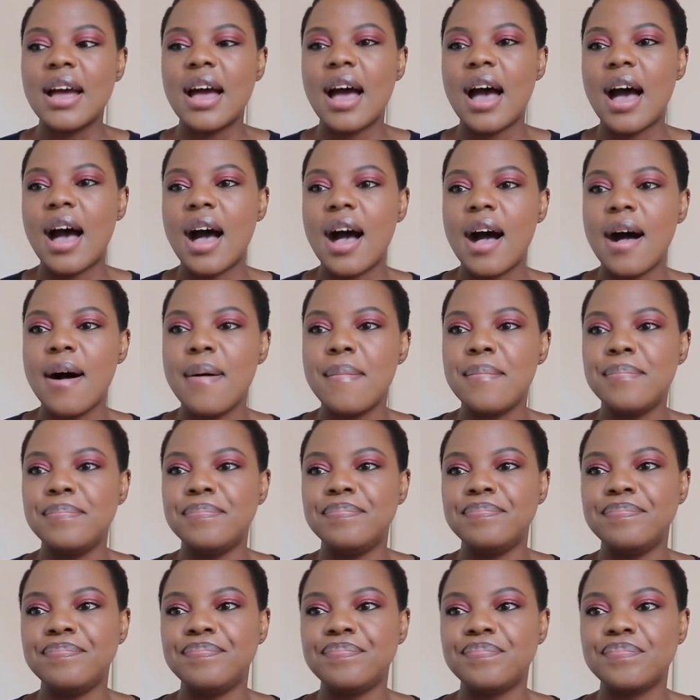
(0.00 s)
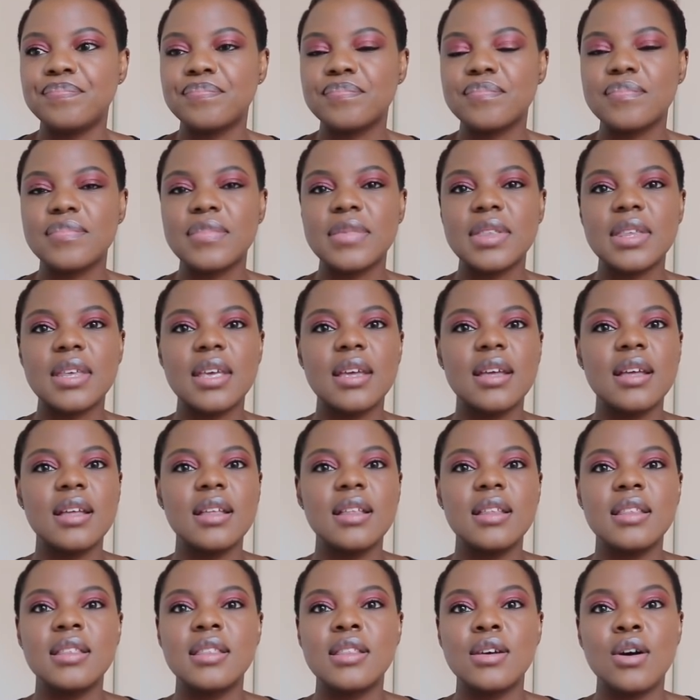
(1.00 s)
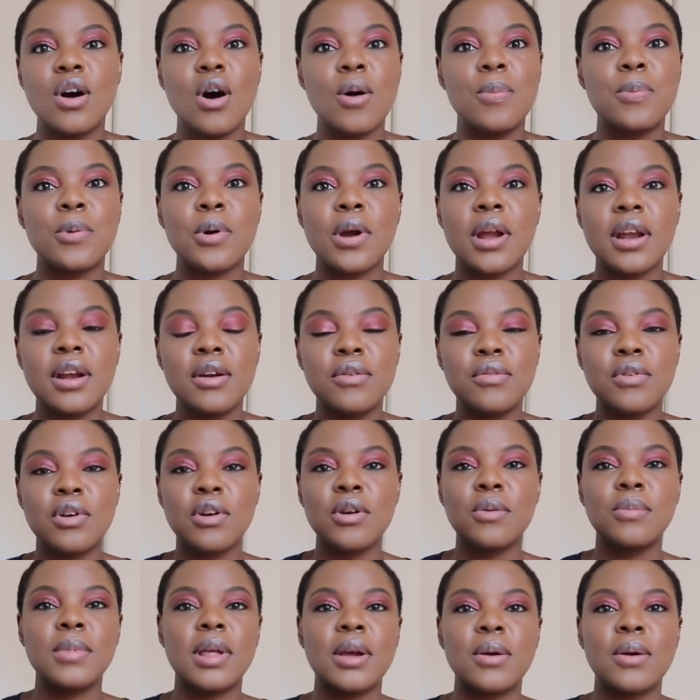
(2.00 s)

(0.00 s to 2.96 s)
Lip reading: the operating room.